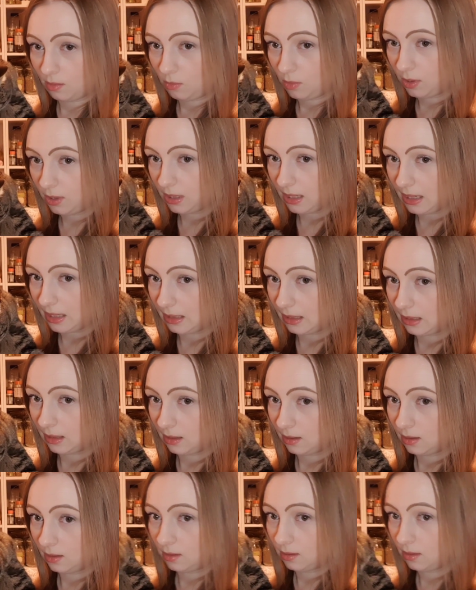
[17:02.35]
What's this?
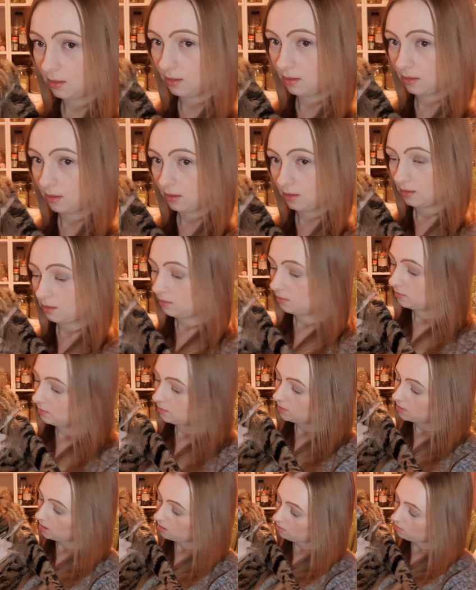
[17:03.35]

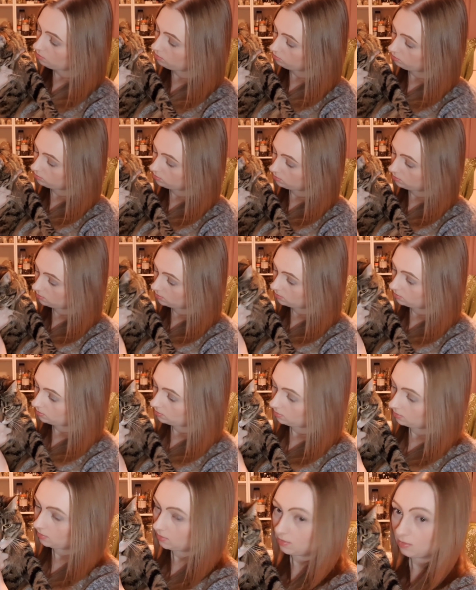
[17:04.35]
No?
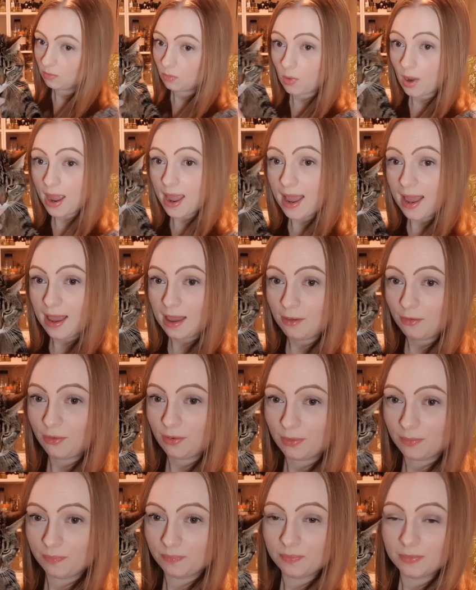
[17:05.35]
Wave.
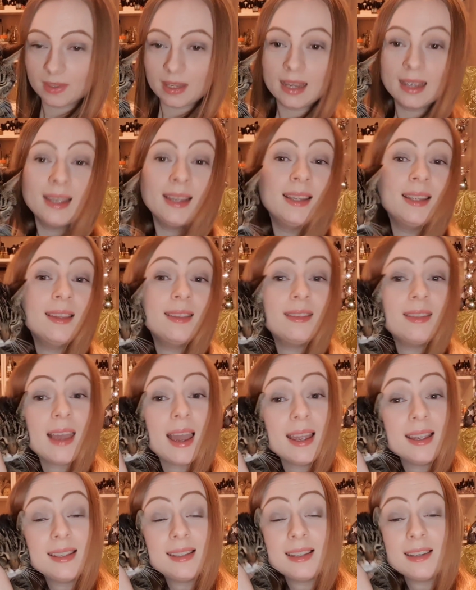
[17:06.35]

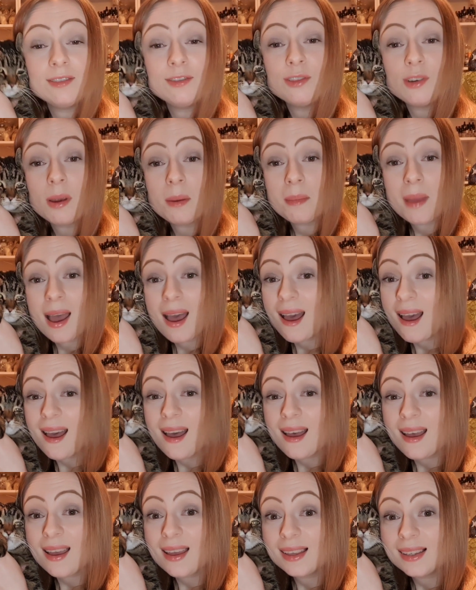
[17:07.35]
That is it from
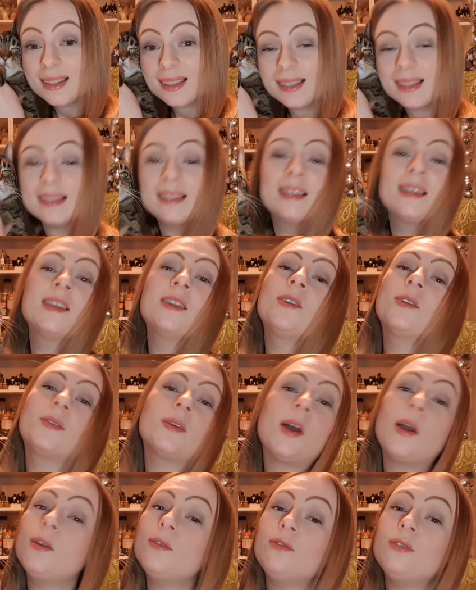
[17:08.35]
us.
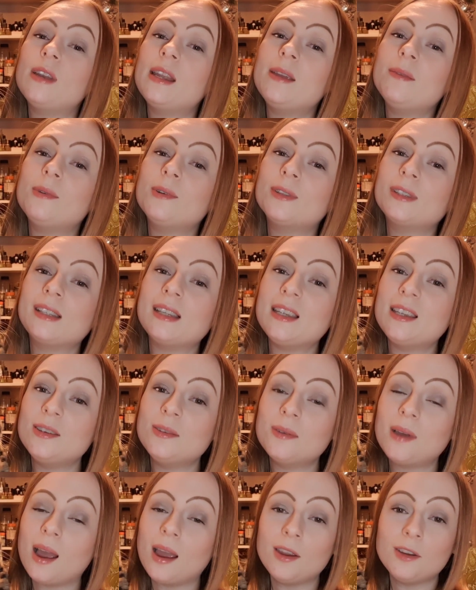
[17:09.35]
Hopefully we'll see
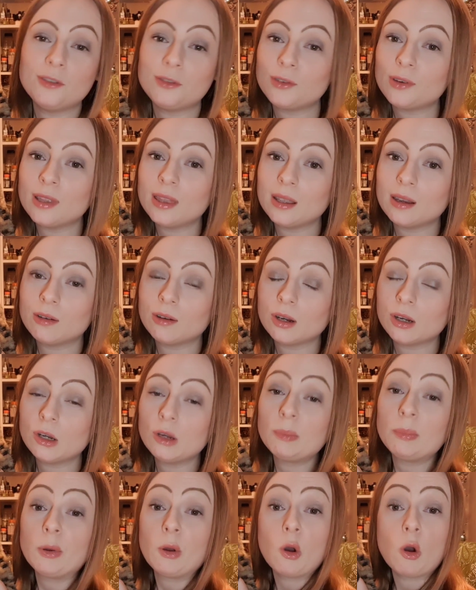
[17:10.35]
you over in the
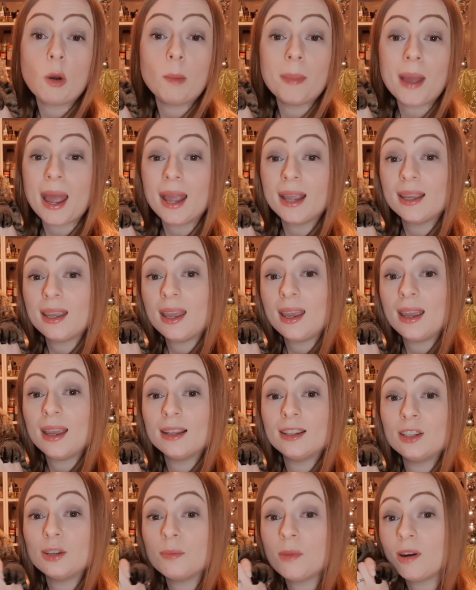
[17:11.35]
group or back
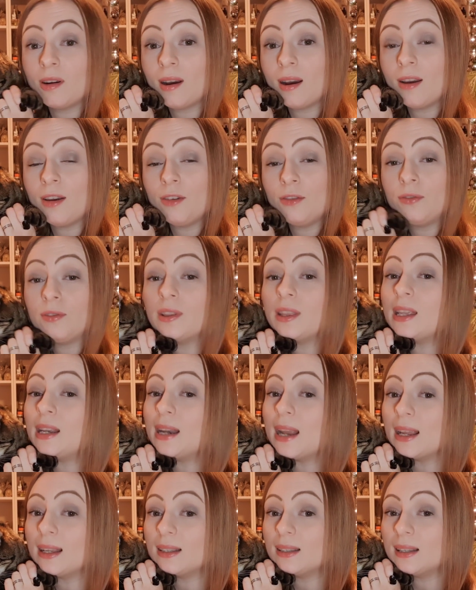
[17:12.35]
here tomorrow for the
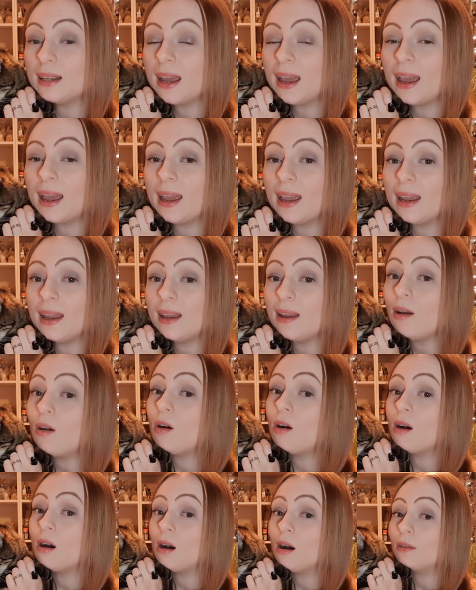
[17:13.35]
next day
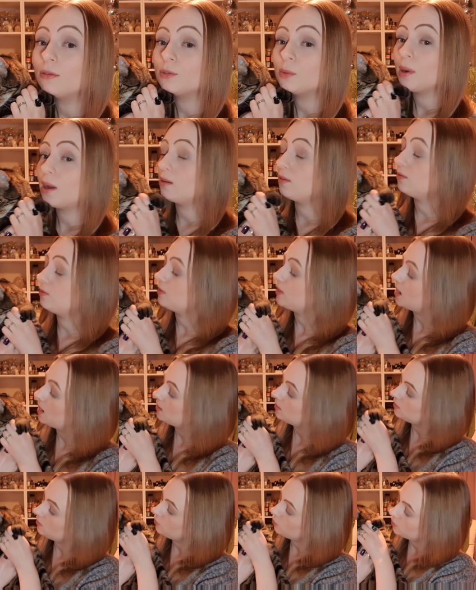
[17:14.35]
of 12
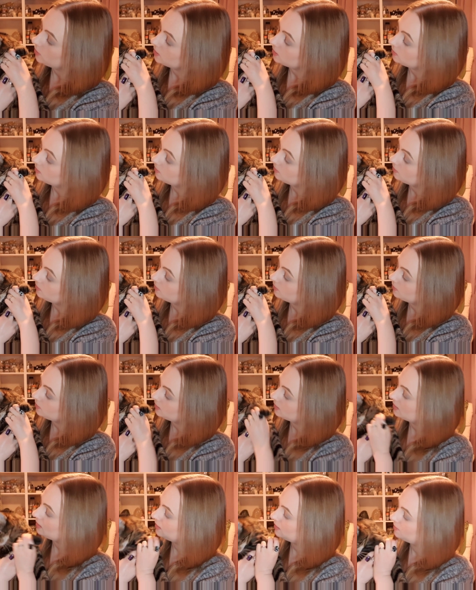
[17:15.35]
Days of
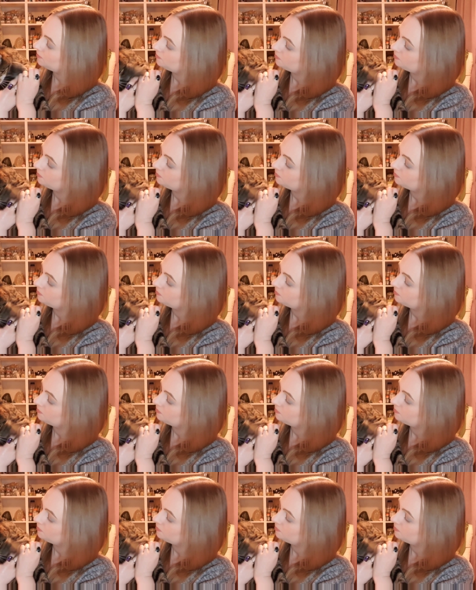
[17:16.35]
Crystals.